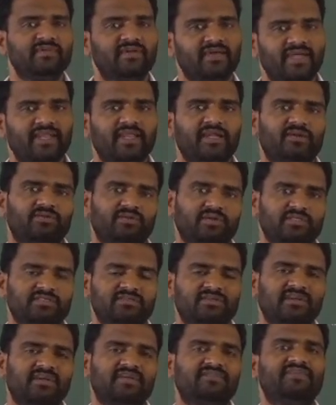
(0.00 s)
electrons,
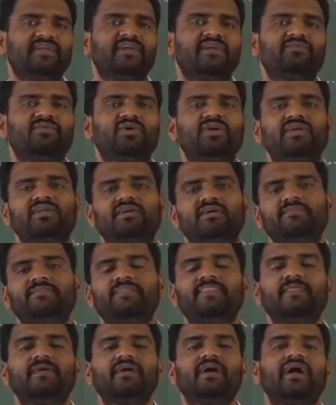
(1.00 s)
different what
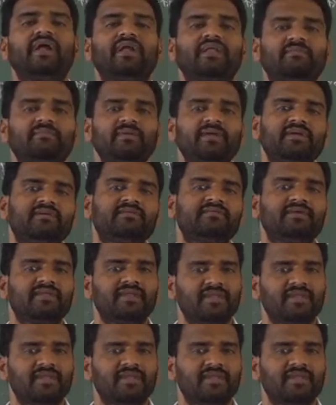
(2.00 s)
atomic